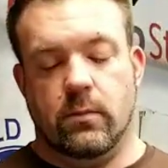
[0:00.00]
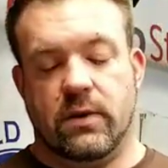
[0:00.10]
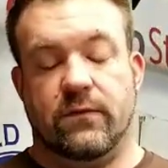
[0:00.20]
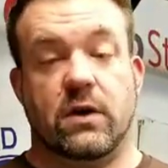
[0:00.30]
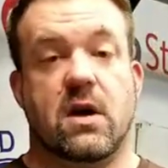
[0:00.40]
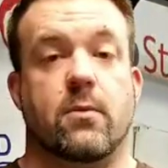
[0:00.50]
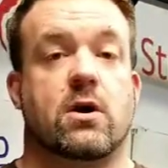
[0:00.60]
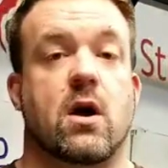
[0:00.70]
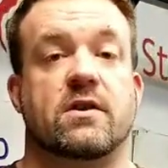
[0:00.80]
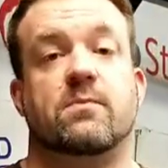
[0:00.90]
If you come
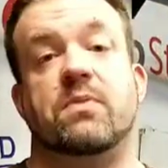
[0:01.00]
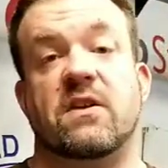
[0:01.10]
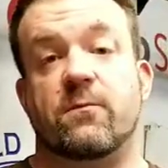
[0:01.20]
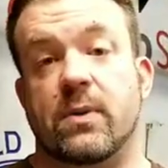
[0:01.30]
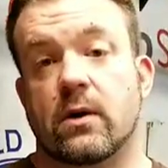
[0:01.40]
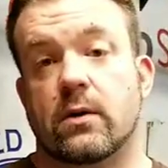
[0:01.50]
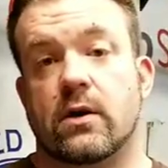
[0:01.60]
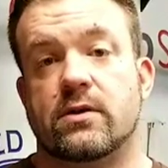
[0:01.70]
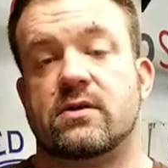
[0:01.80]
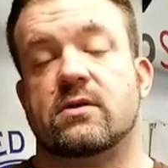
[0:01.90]
across beef
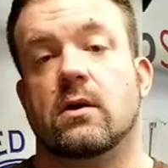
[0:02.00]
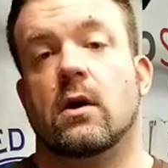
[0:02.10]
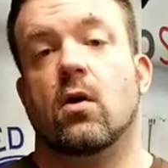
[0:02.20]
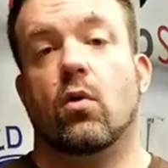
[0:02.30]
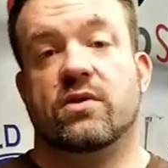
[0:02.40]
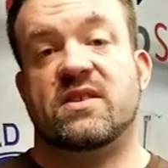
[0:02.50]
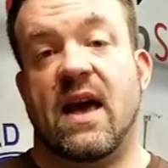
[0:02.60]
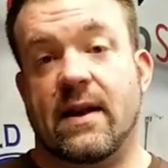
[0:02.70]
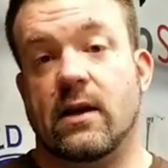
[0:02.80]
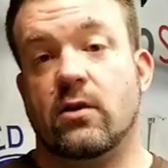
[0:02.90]
builders or
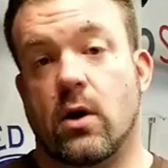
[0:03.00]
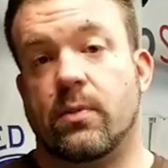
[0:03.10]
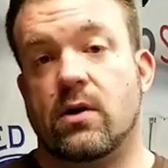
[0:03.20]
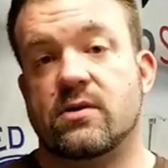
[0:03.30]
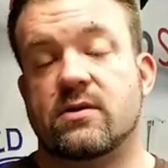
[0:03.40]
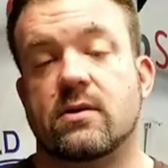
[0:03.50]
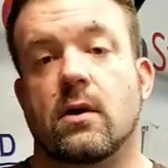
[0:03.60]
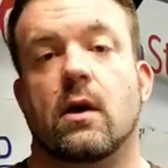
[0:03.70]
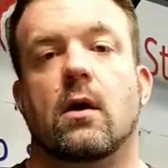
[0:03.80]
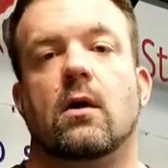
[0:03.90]
tedding grippers
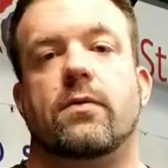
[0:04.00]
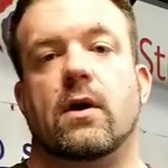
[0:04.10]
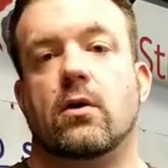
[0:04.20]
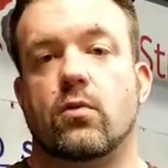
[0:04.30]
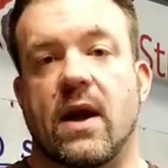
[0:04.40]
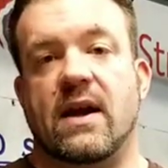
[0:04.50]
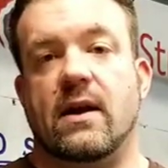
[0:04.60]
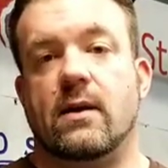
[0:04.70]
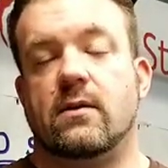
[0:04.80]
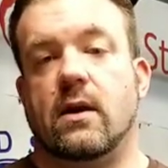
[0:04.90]
that are
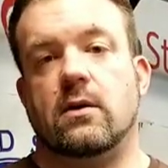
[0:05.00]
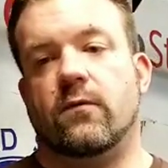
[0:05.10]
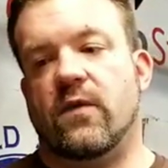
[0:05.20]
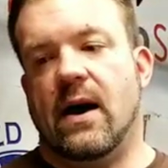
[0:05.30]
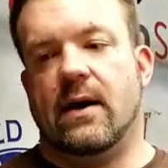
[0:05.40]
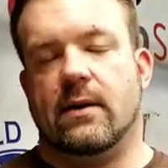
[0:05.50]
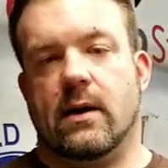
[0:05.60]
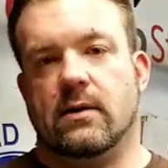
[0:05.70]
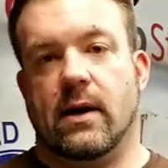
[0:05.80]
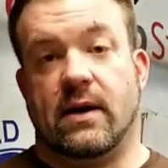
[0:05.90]
rated that you find
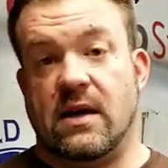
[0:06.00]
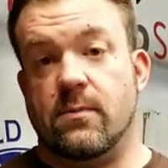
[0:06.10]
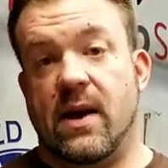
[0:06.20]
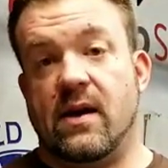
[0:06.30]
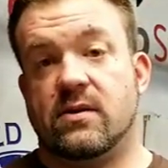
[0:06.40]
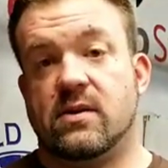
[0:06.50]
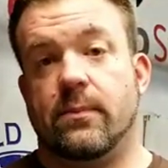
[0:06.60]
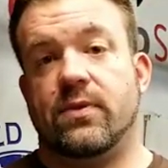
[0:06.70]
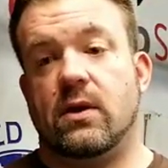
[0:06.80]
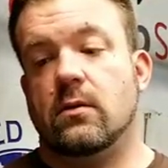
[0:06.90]
on like eBay or
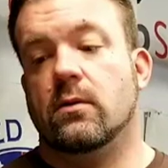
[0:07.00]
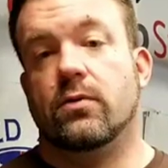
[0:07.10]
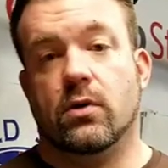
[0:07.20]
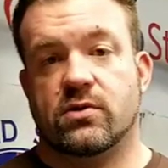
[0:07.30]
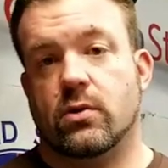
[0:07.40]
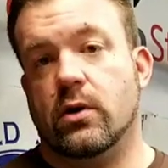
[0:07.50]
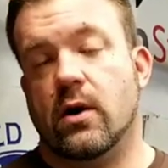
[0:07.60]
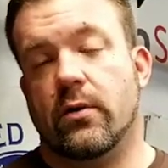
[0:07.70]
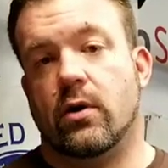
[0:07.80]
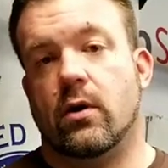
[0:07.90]
something, those are
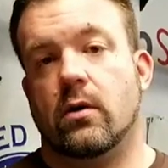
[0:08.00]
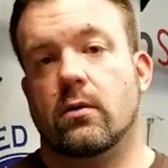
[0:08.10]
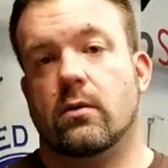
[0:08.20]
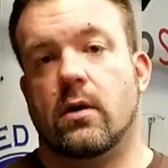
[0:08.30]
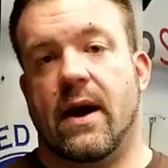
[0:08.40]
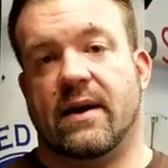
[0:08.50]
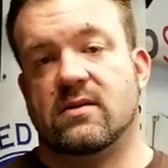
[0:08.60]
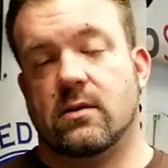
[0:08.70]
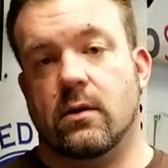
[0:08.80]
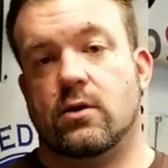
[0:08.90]
another
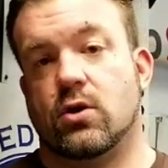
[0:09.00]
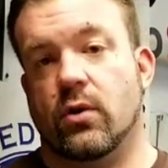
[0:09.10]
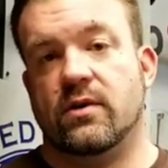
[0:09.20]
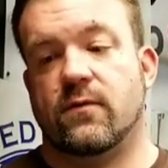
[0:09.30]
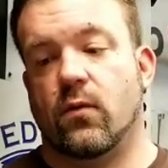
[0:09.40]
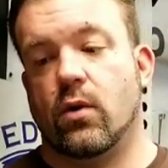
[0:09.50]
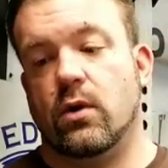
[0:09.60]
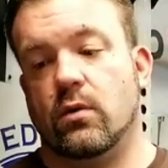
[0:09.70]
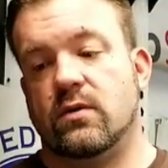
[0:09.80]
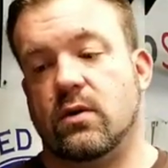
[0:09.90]
excellent choice for
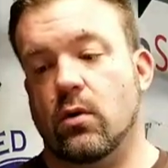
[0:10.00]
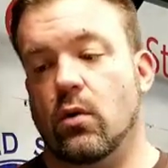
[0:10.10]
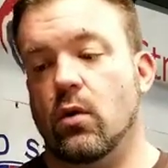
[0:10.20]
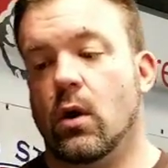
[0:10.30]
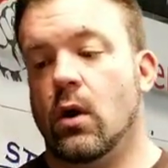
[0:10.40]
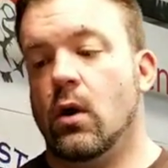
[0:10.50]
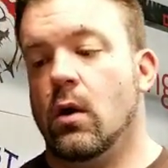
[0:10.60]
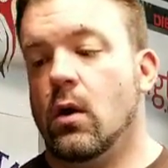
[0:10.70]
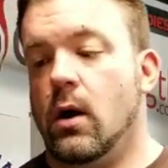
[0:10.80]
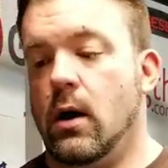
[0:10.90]
you
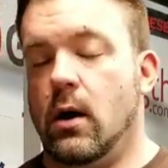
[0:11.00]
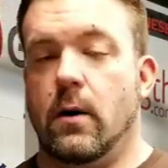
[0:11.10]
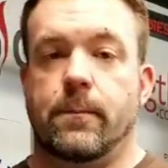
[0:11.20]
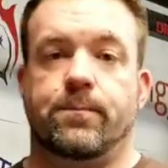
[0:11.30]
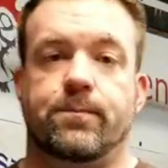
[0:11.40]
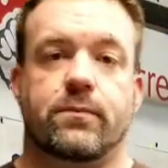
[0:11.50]
to